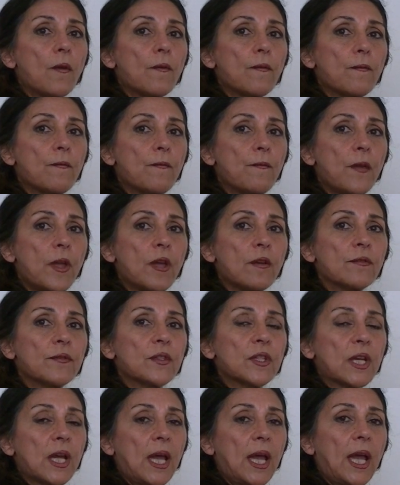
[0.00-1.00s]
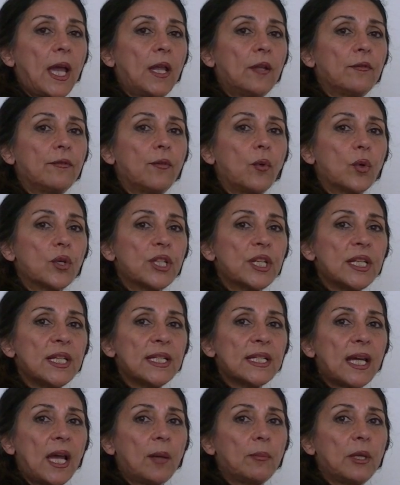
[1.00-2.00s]
5th and
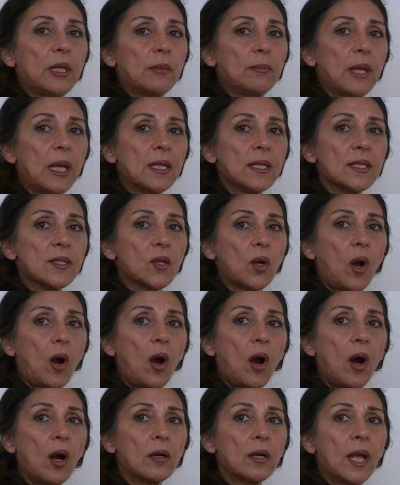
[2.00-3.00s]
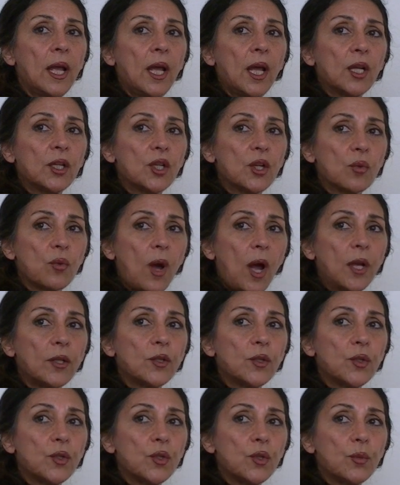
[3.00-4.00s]
14th Amendments are the right
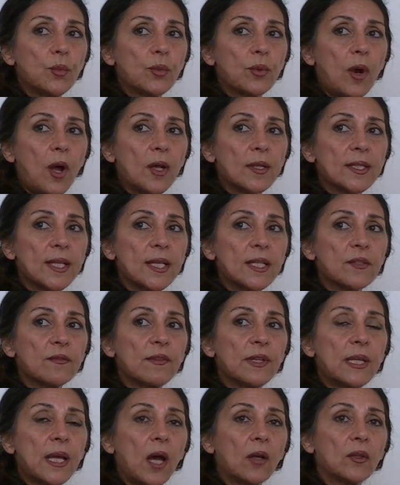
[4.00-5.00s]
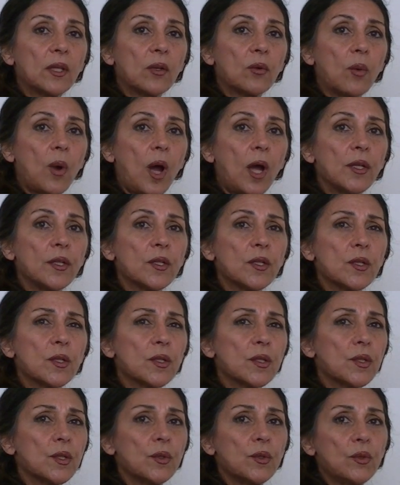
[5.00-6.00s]
to due process. Without the right
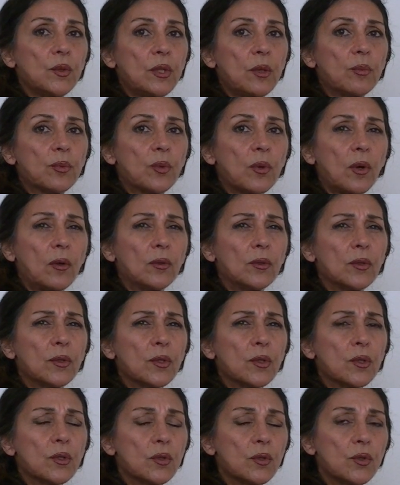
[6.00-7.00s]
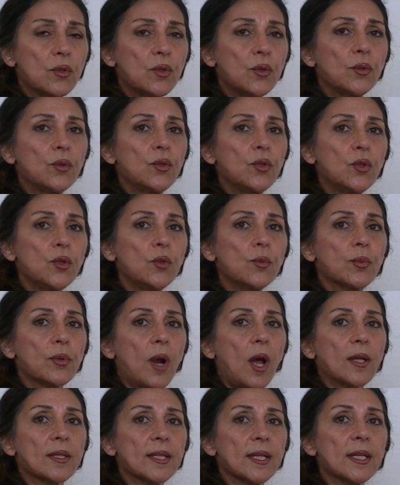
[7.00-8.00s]
to due
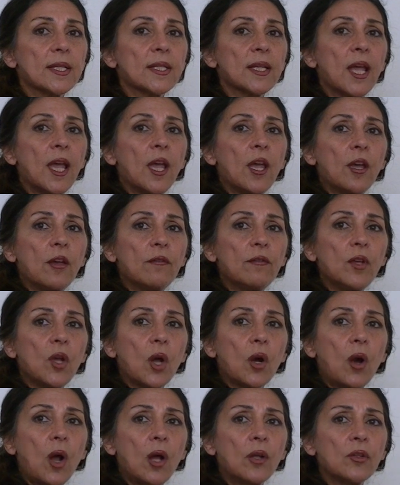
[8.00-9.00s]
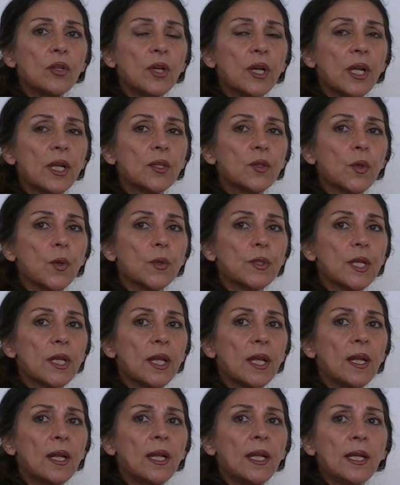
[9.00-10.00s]
process, we are under a
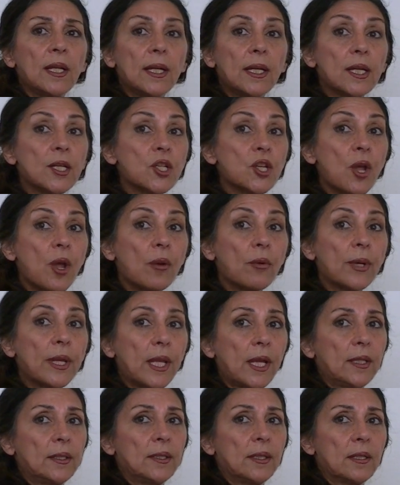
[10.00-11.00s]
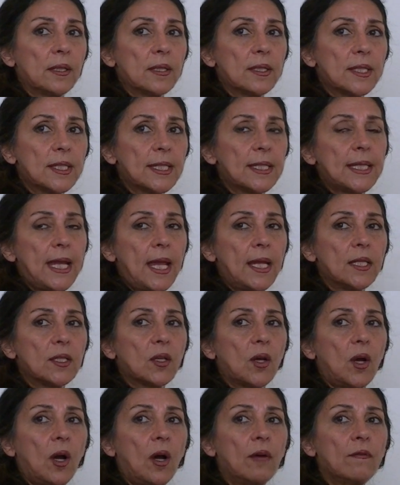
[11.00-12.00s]
totalitarian
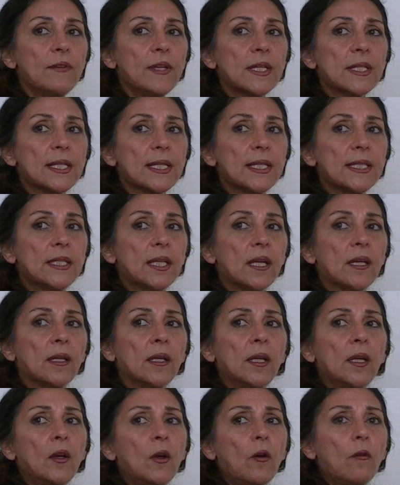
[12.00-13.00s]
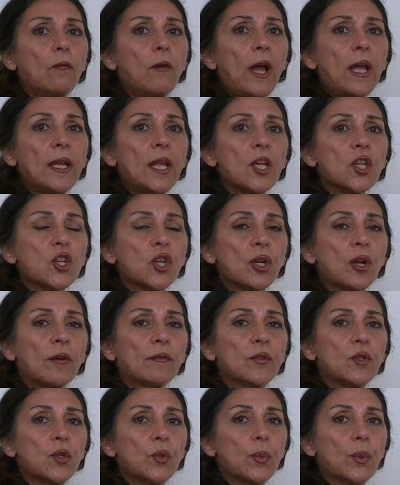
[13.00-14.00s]
state. Obviously, the violation
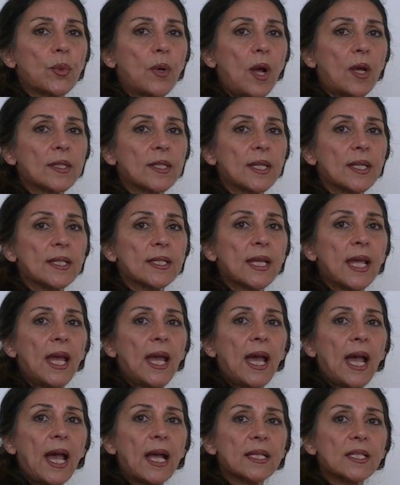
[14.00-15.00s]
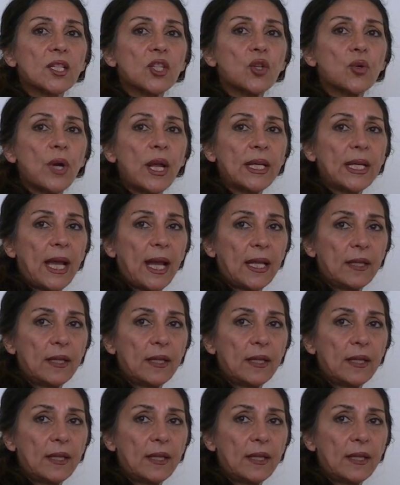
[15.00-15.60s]
of due process has direct